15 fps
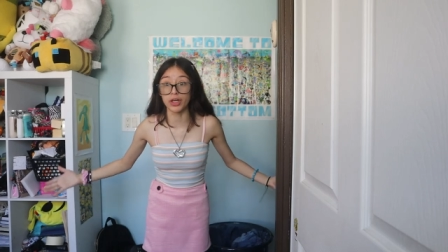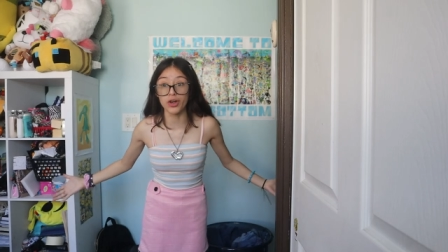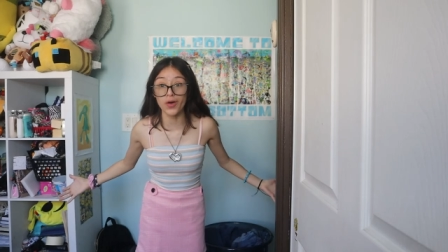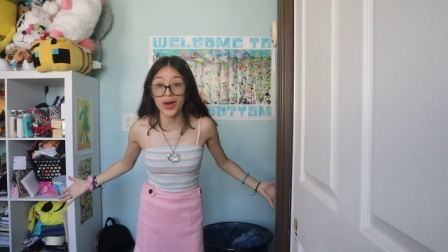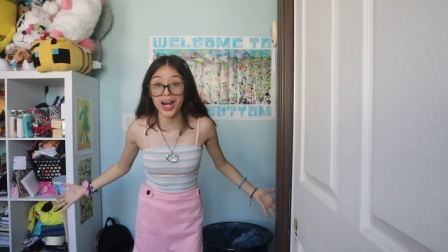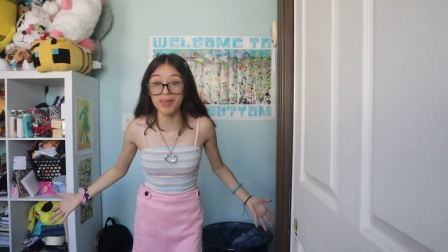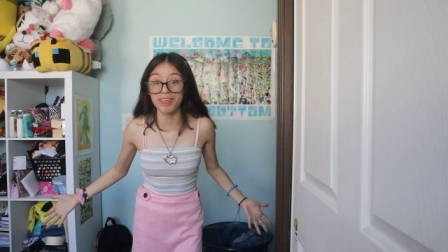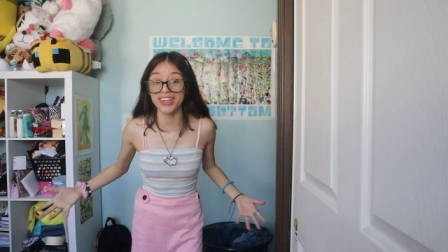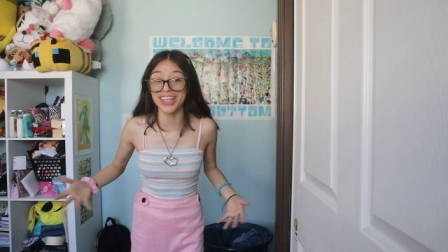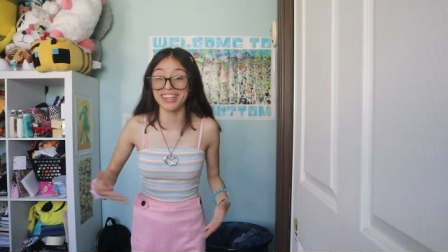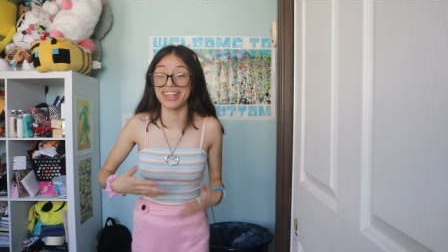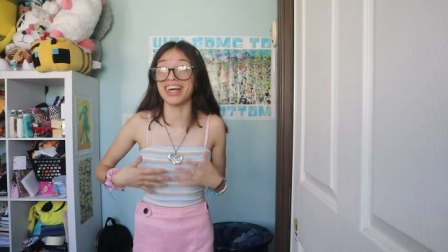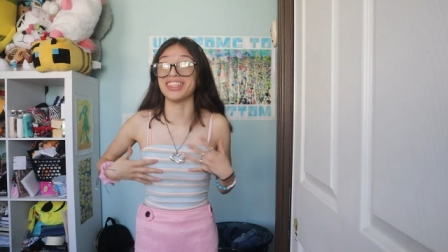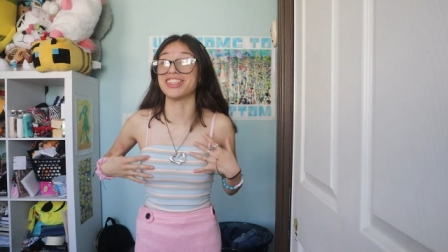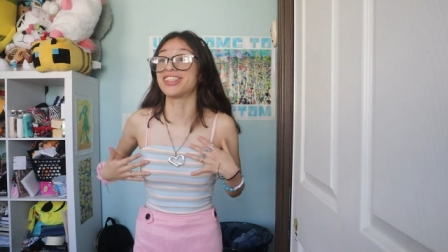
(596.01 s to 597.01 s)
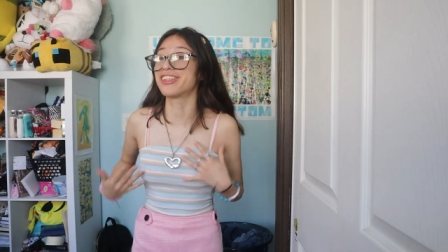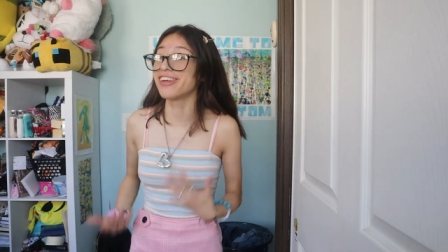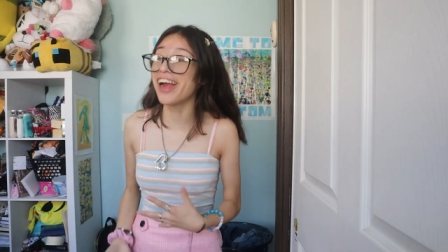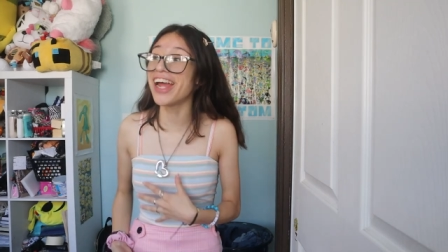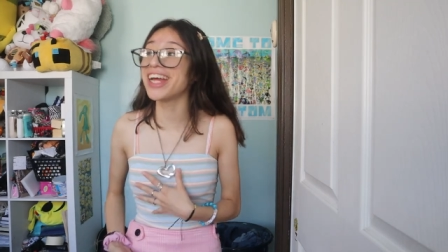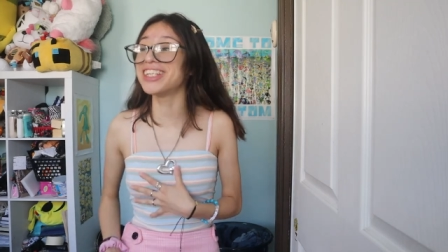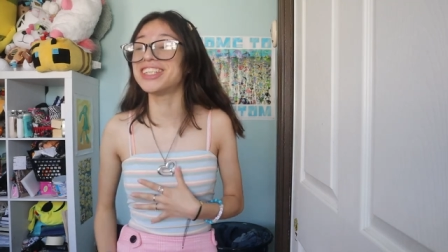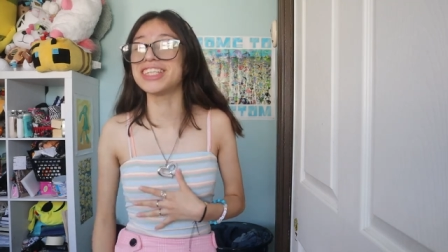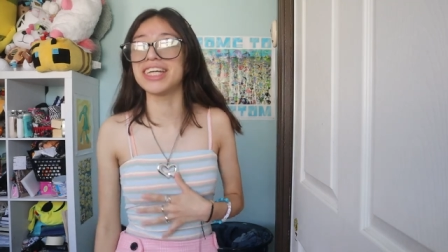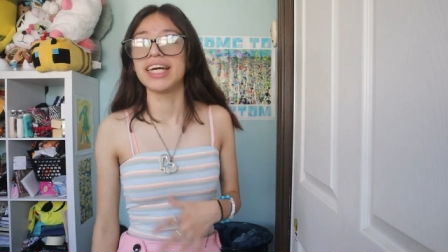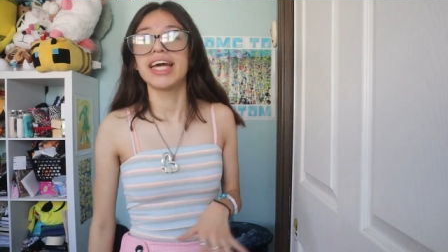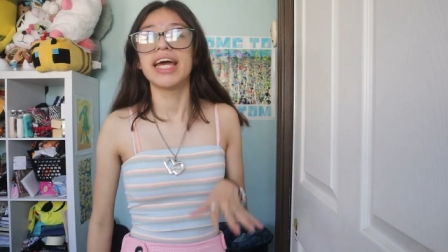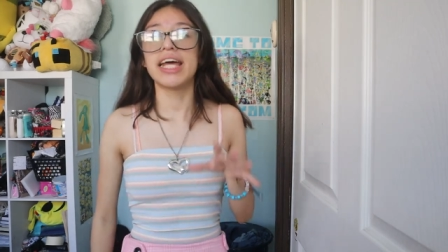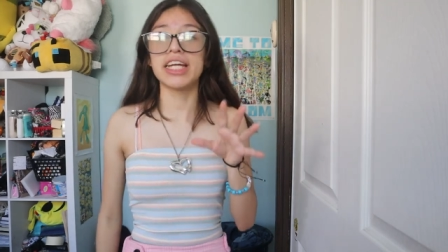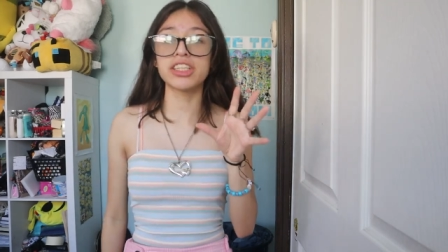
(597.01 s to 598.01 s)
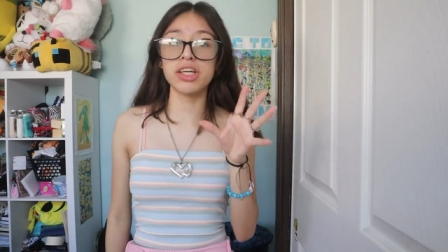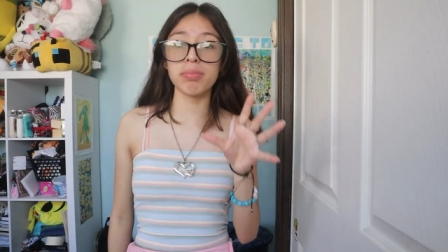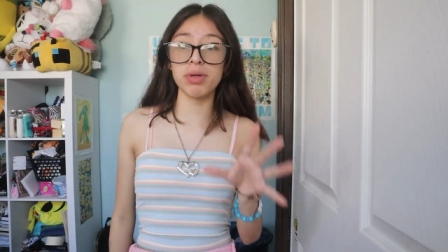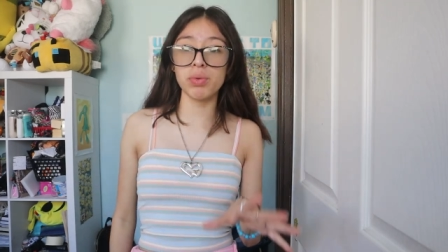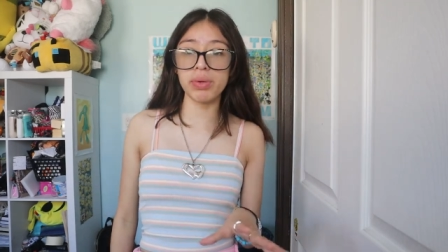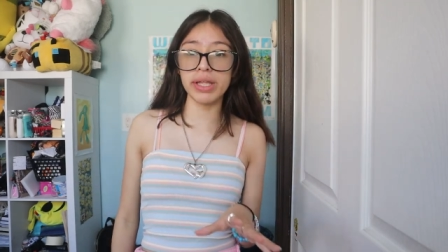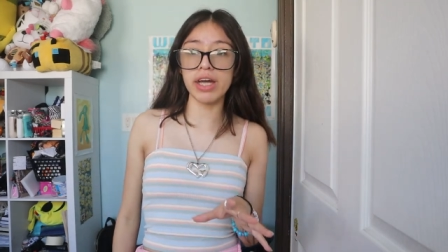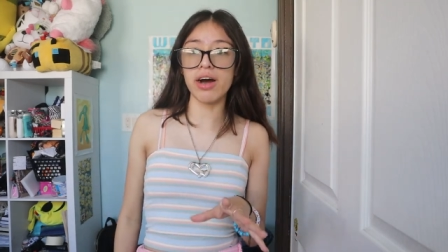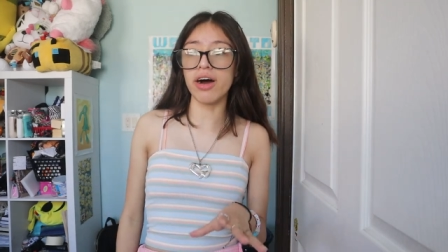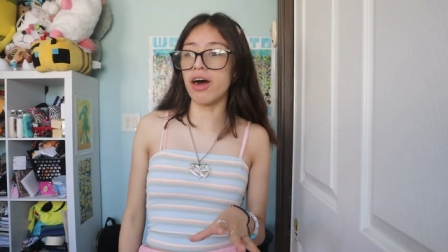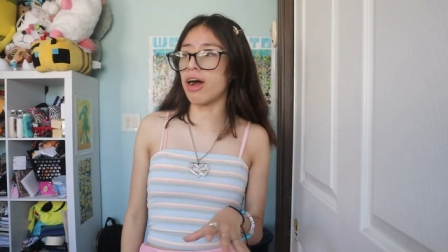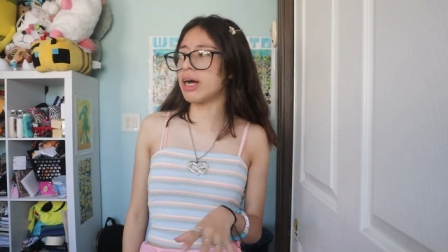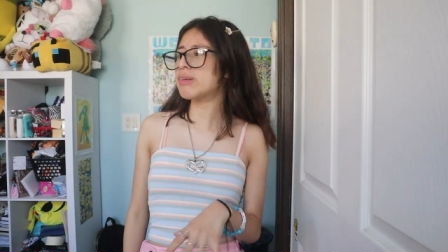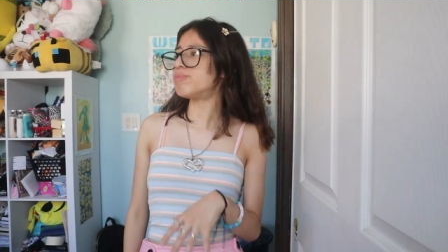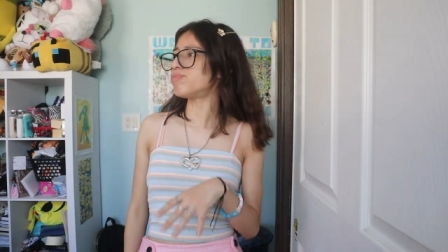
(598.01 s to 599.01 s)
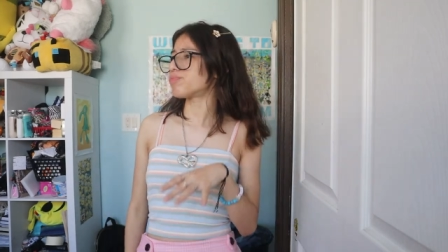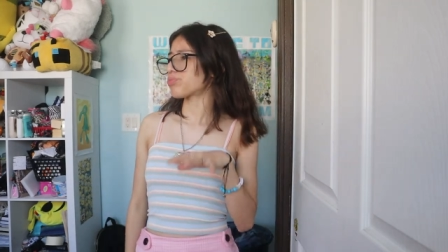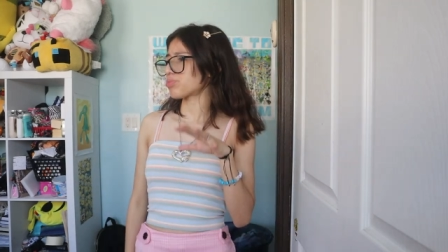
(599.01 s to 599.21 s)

You know what I mean? Like that's crazy. It is gonna be really hot.